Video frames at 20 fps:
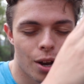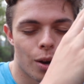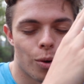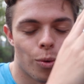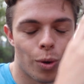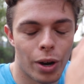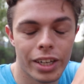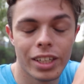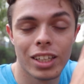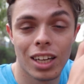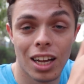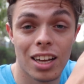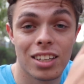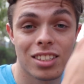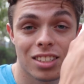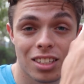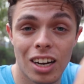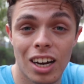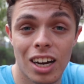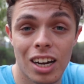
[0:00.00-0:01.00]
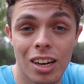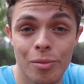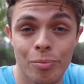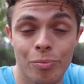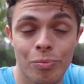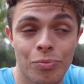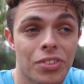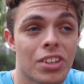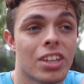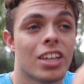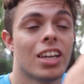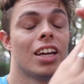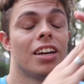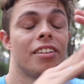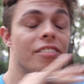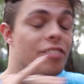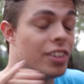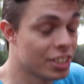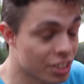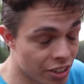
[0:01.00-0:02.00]
one last time, and
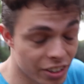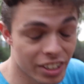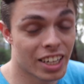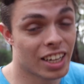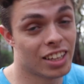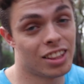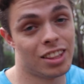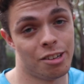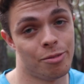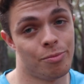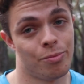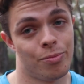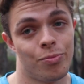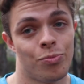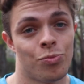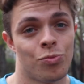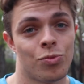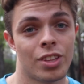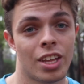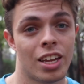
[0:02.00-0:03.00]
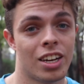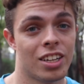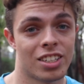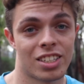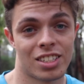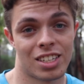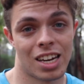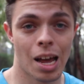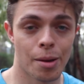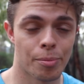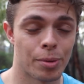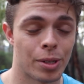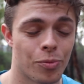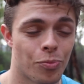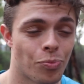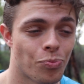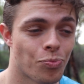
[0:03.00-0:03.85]
if I don't get them, then it doesn't happen.